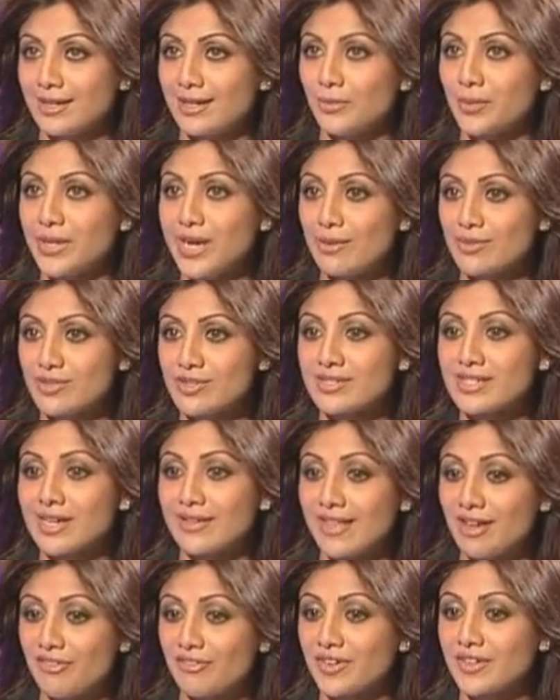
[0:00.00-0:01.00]
when I was in South
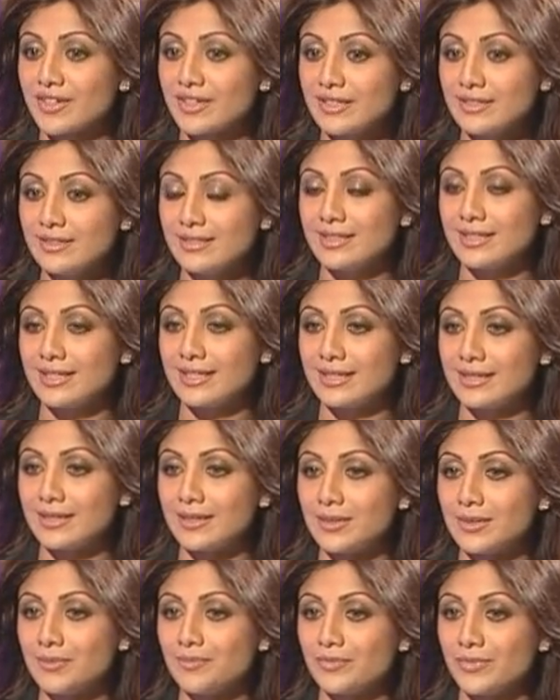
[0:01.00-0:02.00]
Africa,
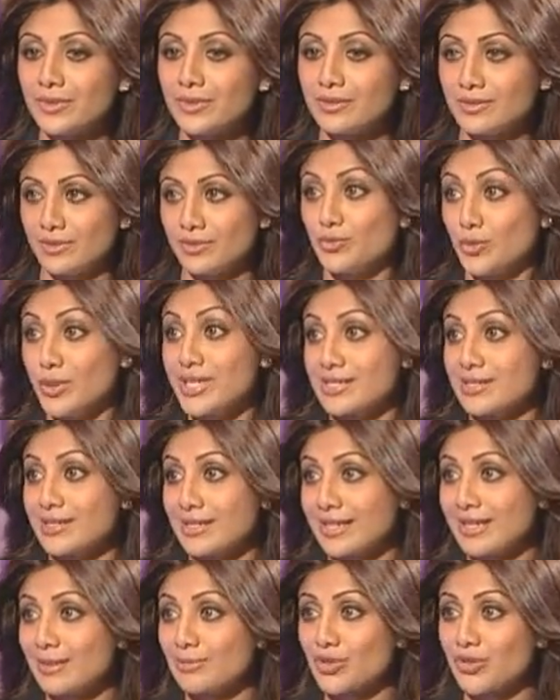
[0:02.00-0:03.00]

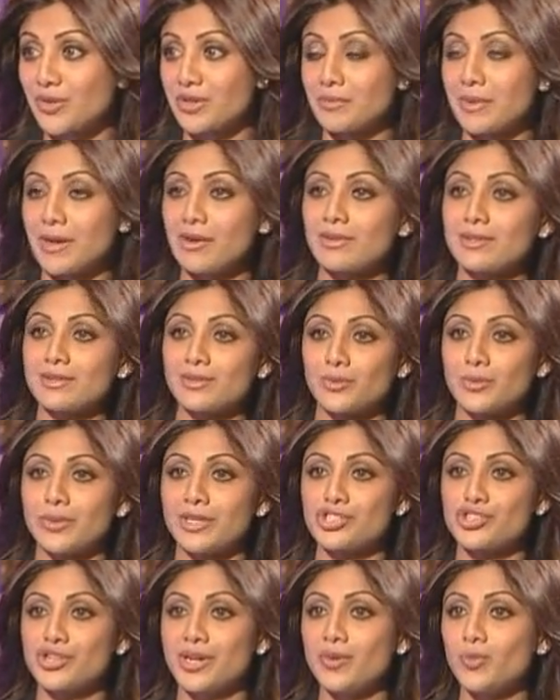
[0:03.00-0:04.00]
recently I'm talking about, where
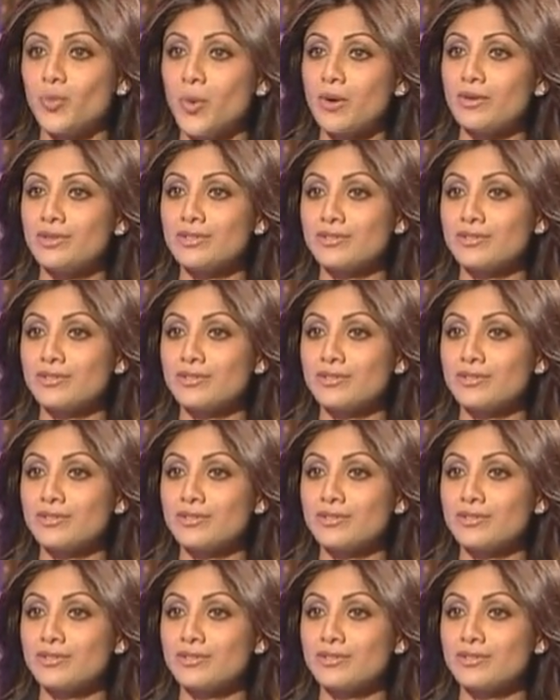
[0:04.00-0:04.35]
Shane Warne